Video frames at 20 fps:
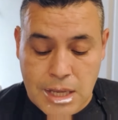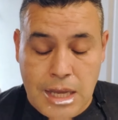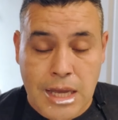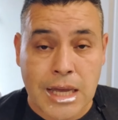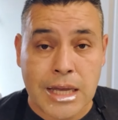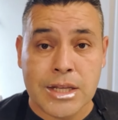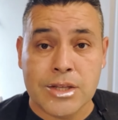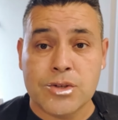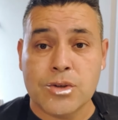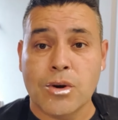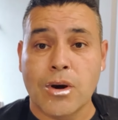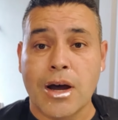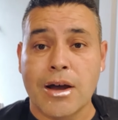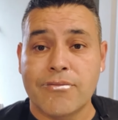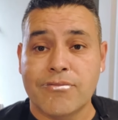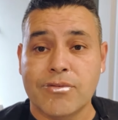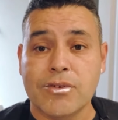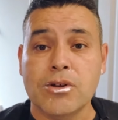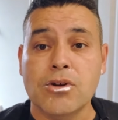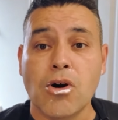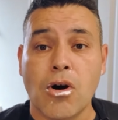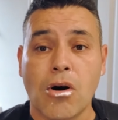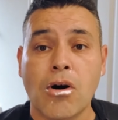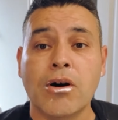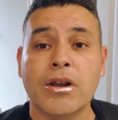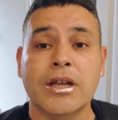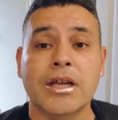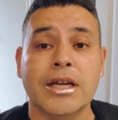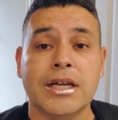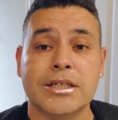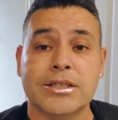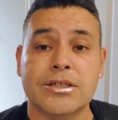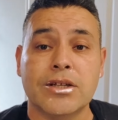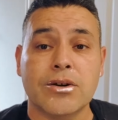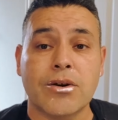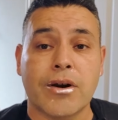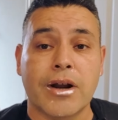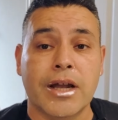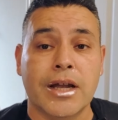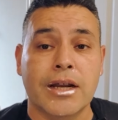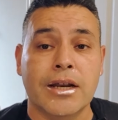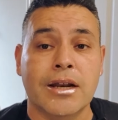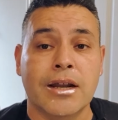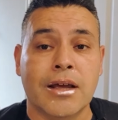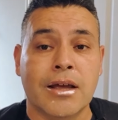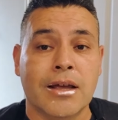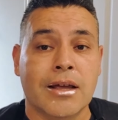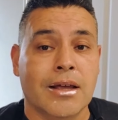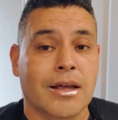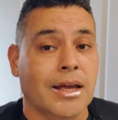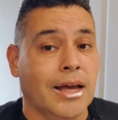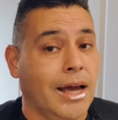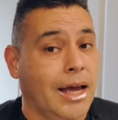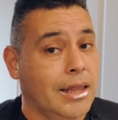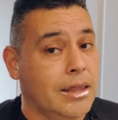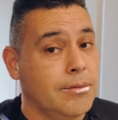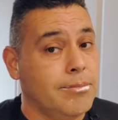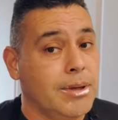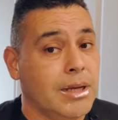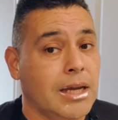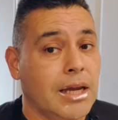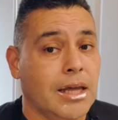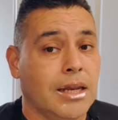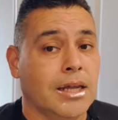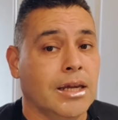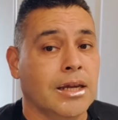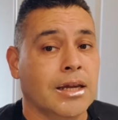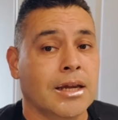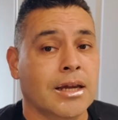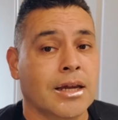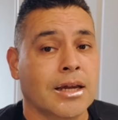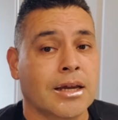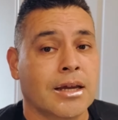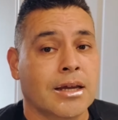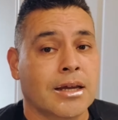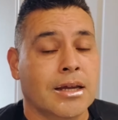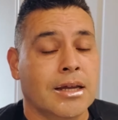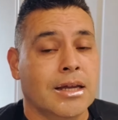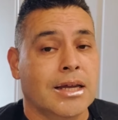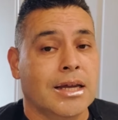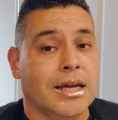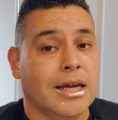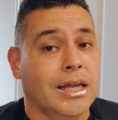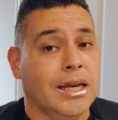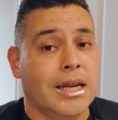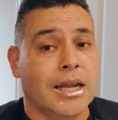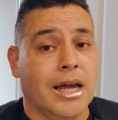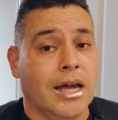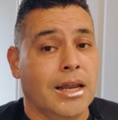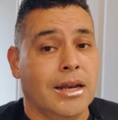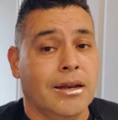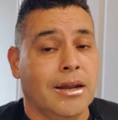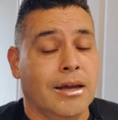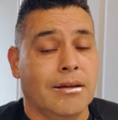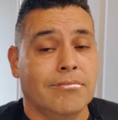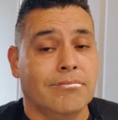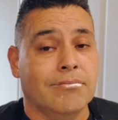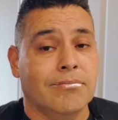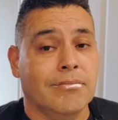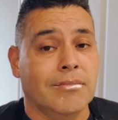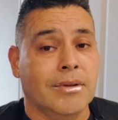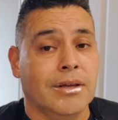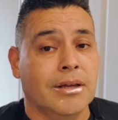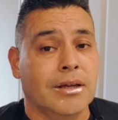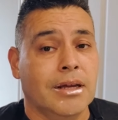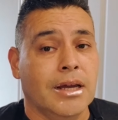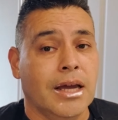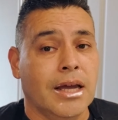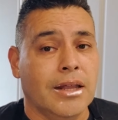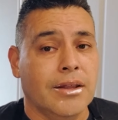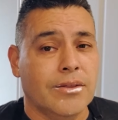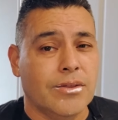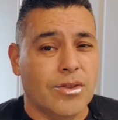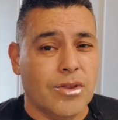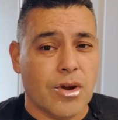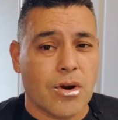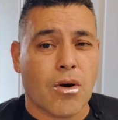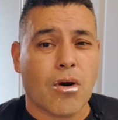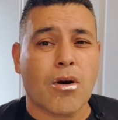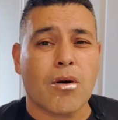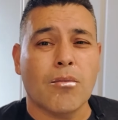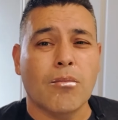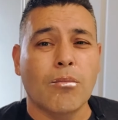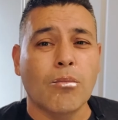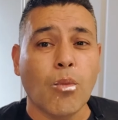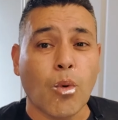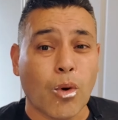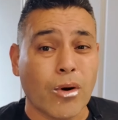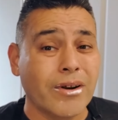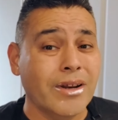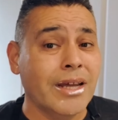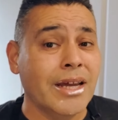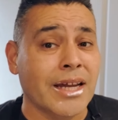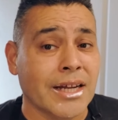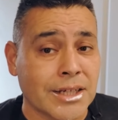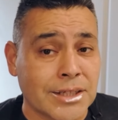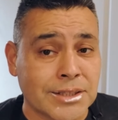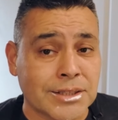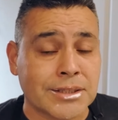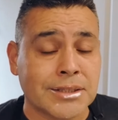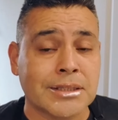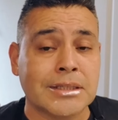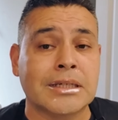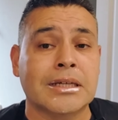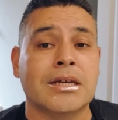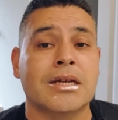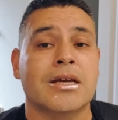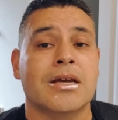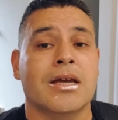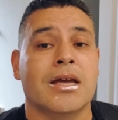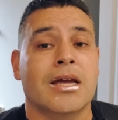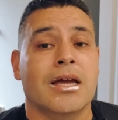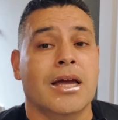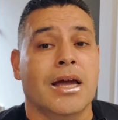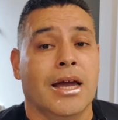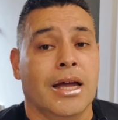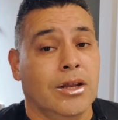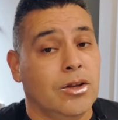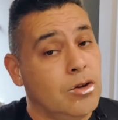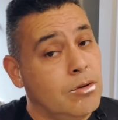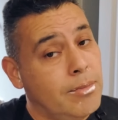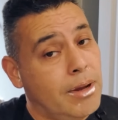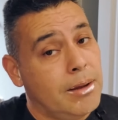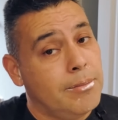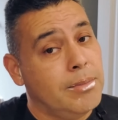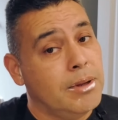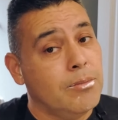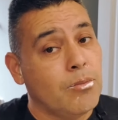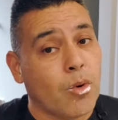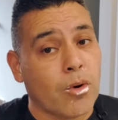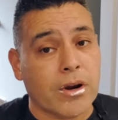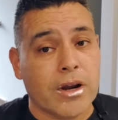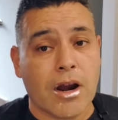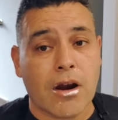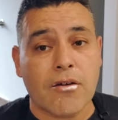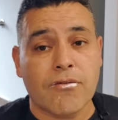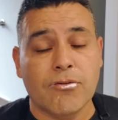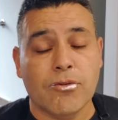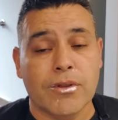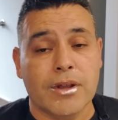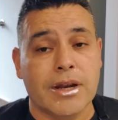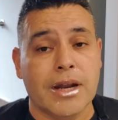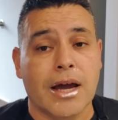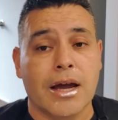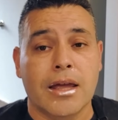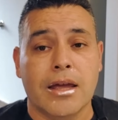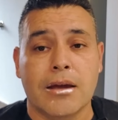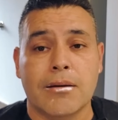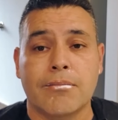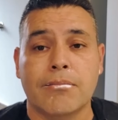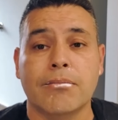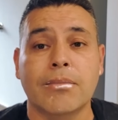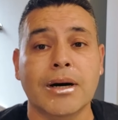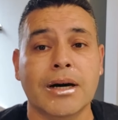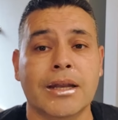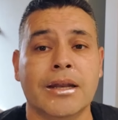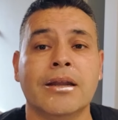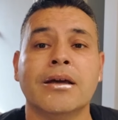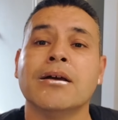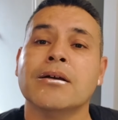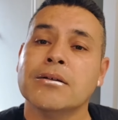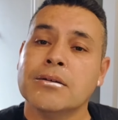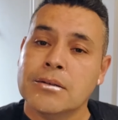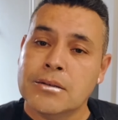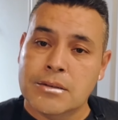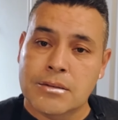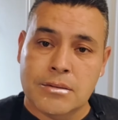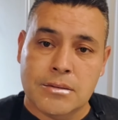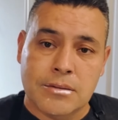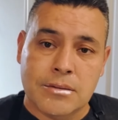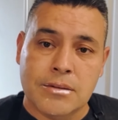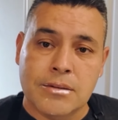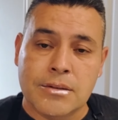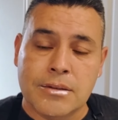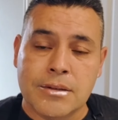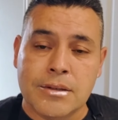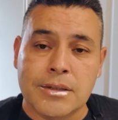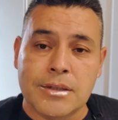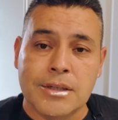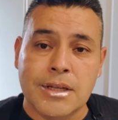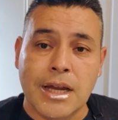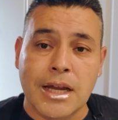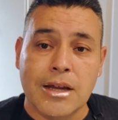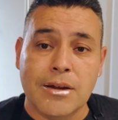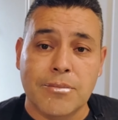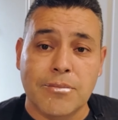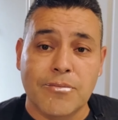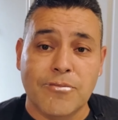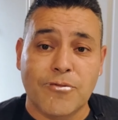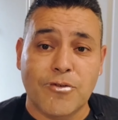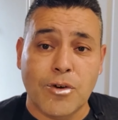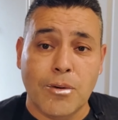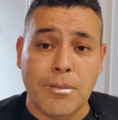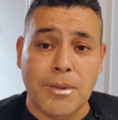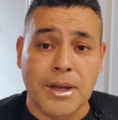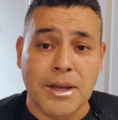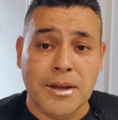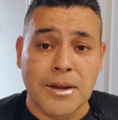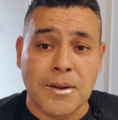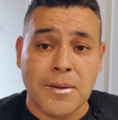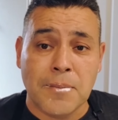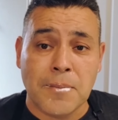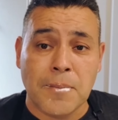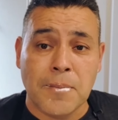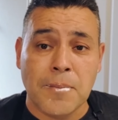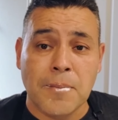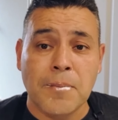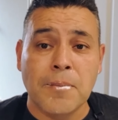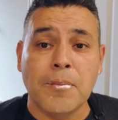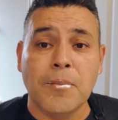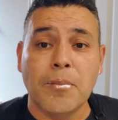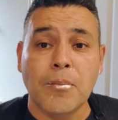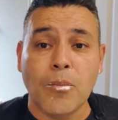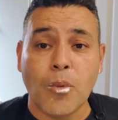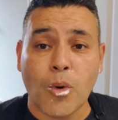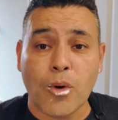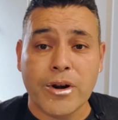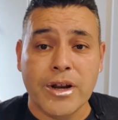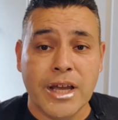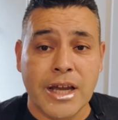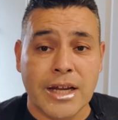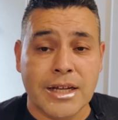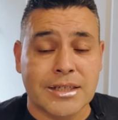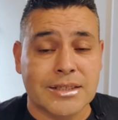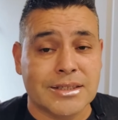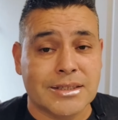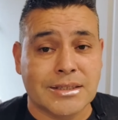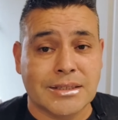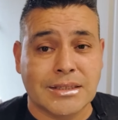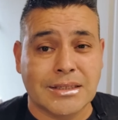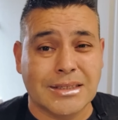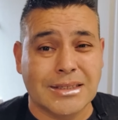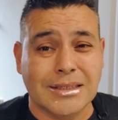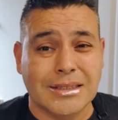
And so I've gone against the grain at the beginning, and there are more nicks, and you may be more careful than I am, but take it from me, more nicks